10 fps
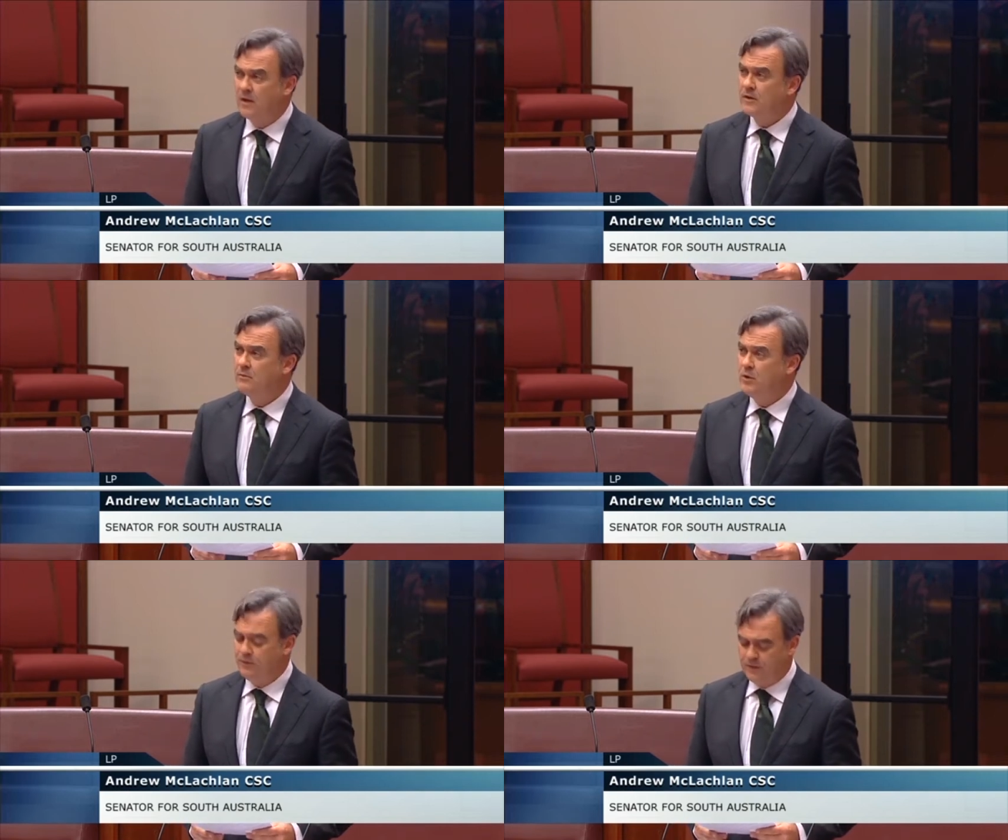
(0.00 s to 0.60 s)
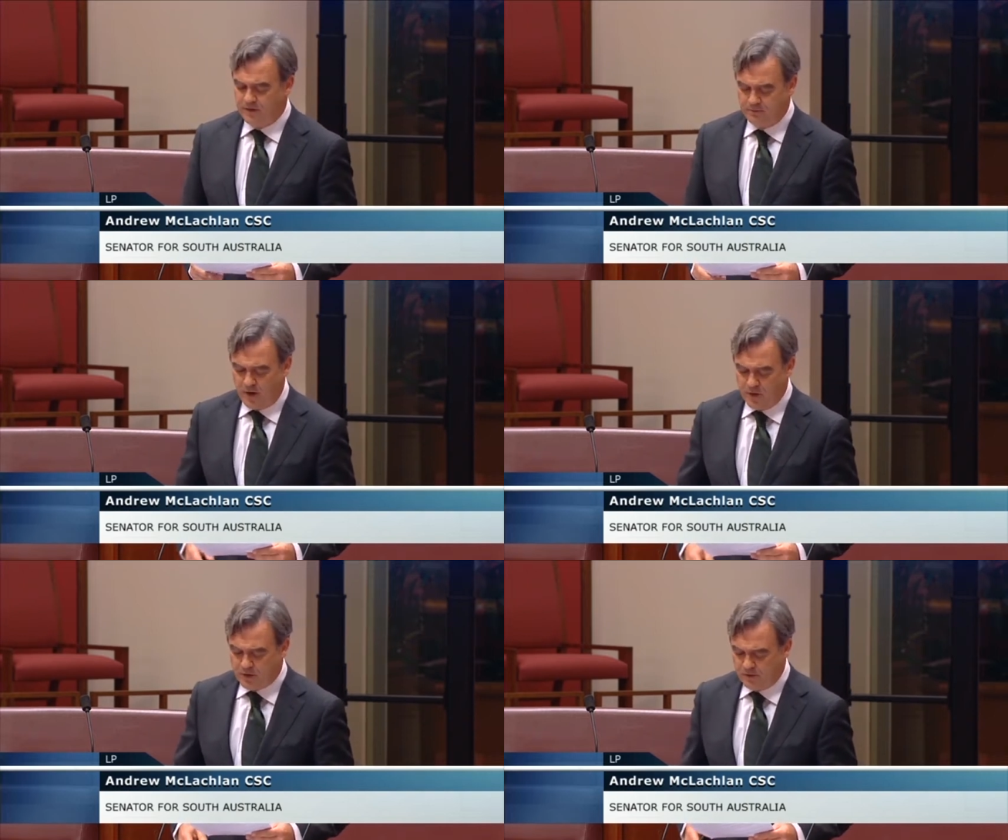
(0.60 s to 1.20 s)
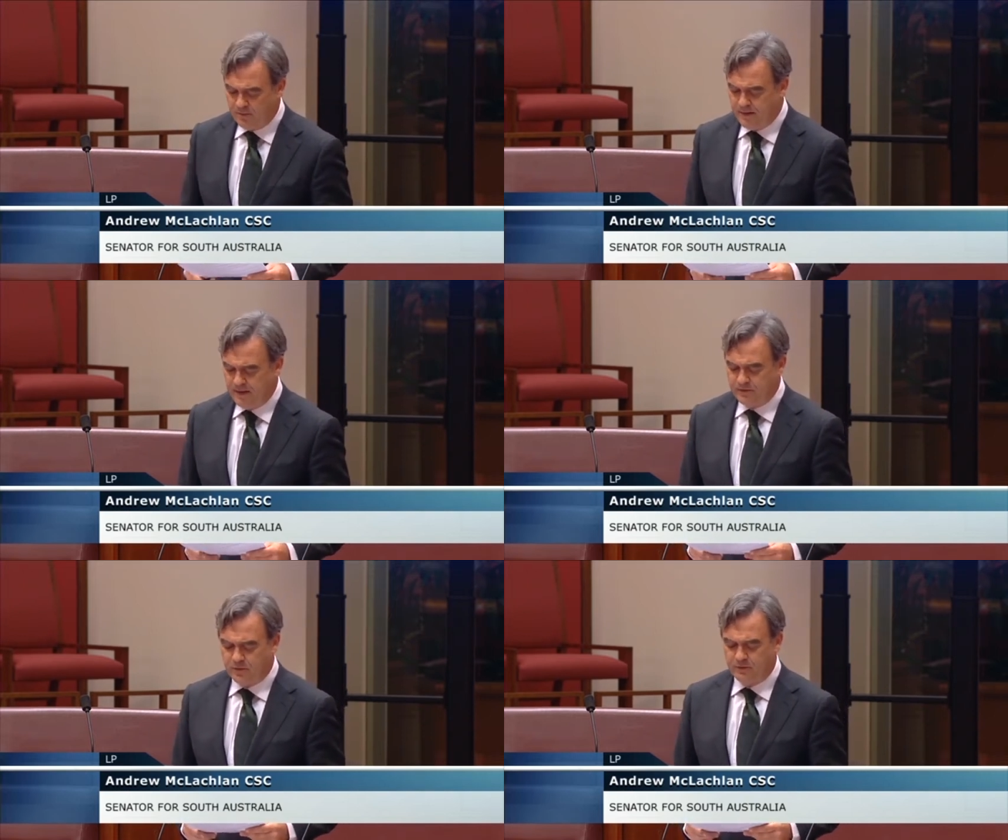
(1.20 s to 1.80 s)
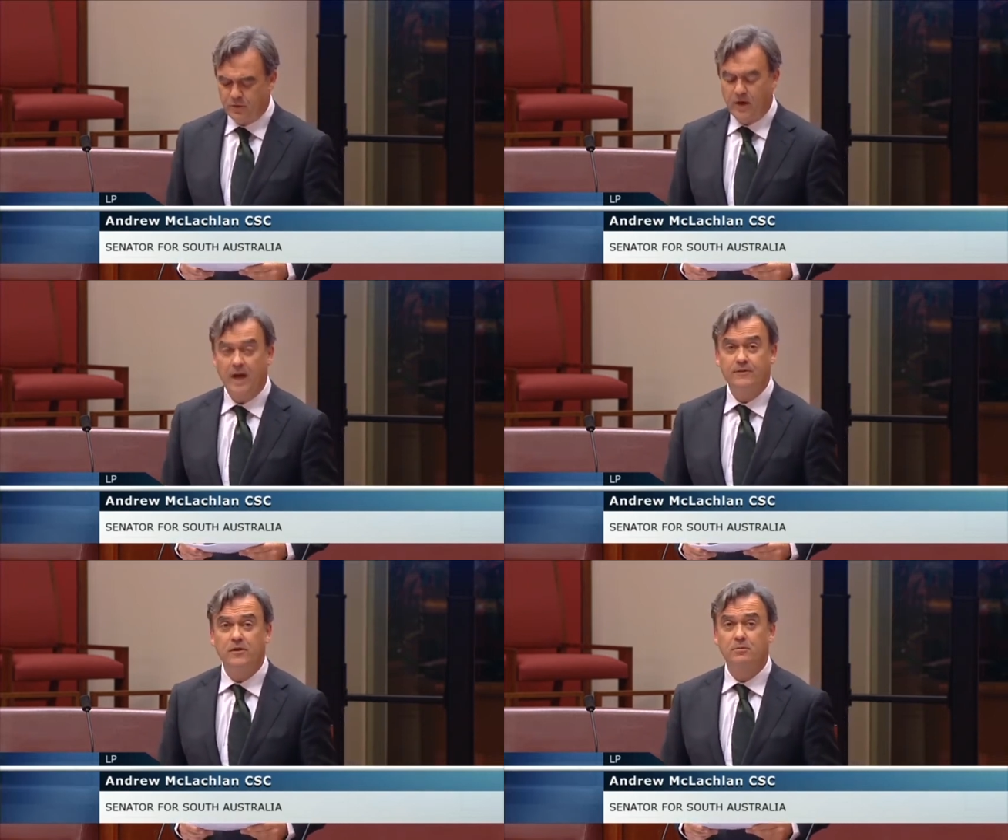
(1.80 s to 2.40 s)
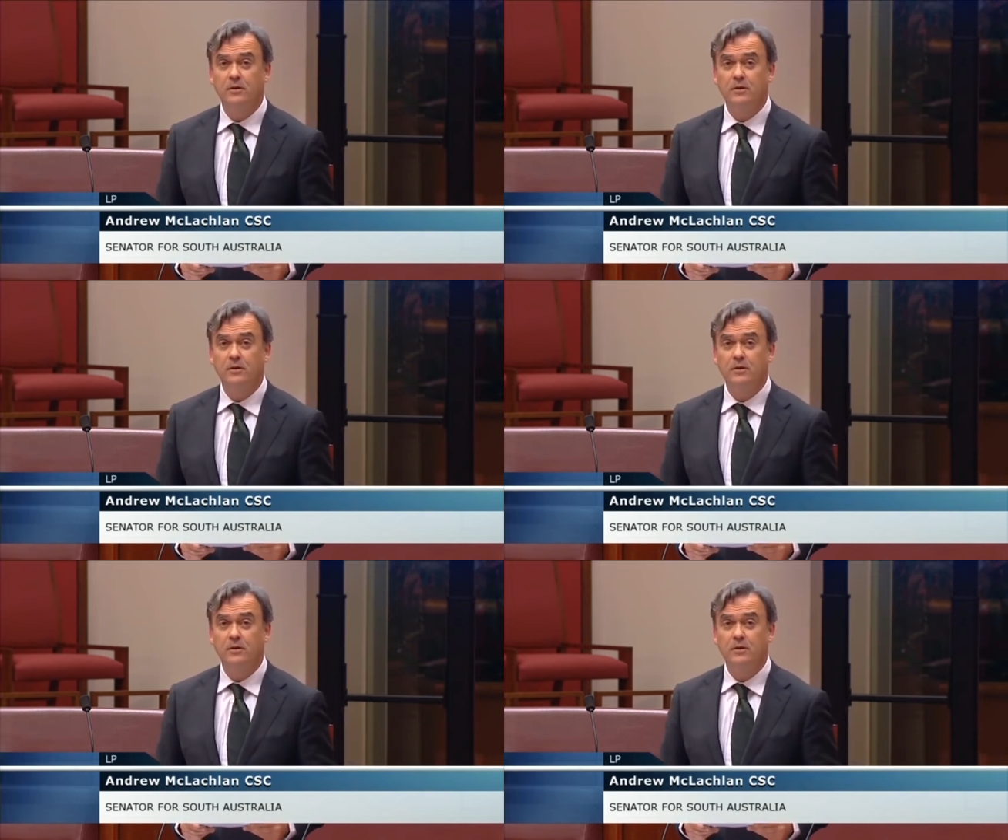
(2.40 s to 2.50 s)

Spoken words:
The mover of this motion appears to have crafted